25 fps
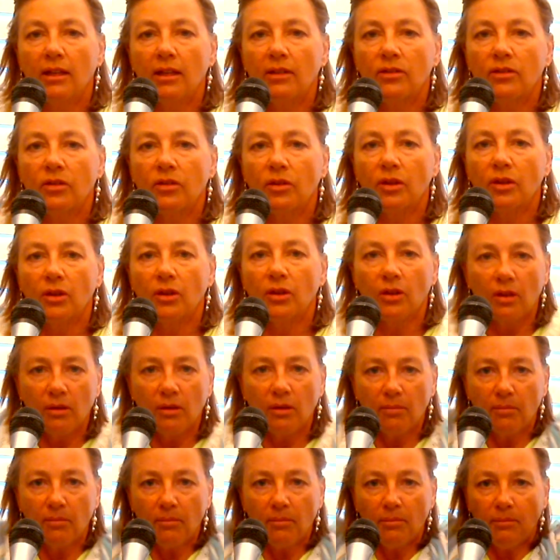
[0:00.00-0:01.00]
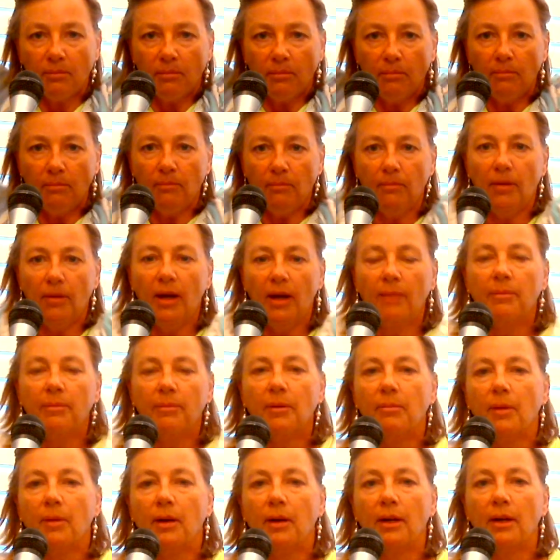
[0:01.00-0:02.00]
so your
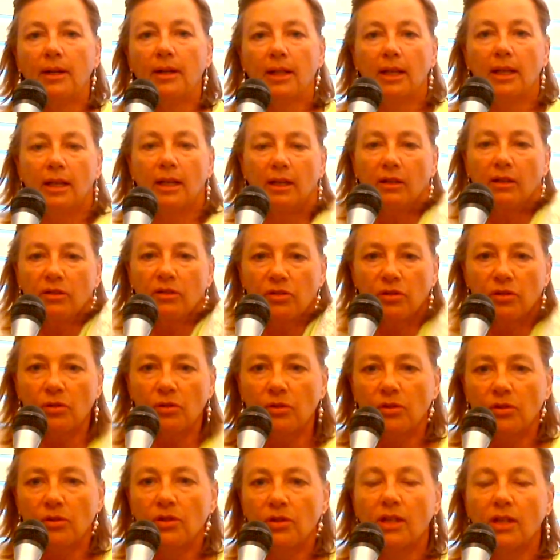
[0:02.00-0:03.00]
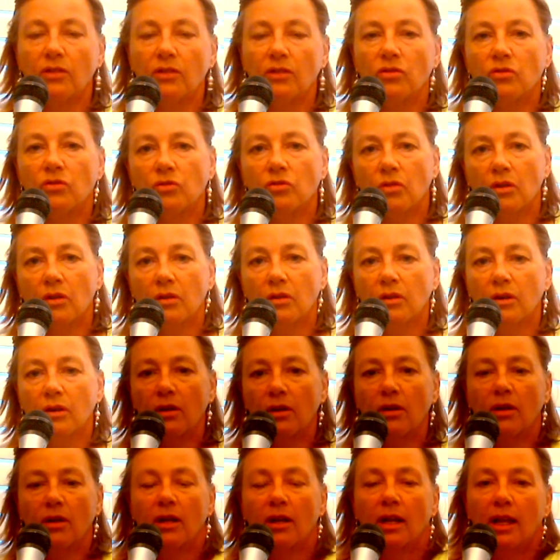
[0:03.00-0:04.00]
upper body, your shoulders get
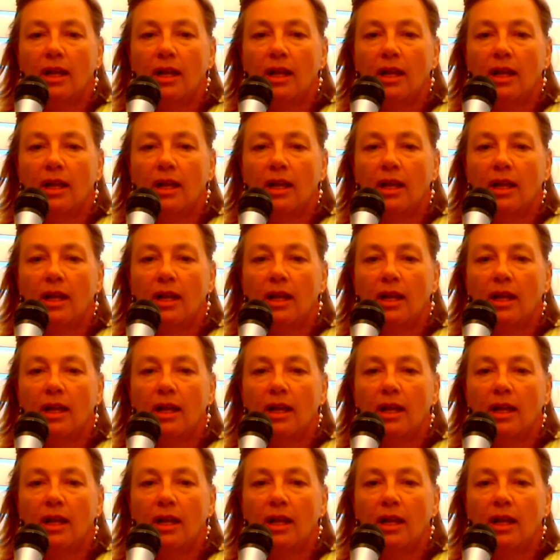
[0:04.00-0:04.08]
stronger,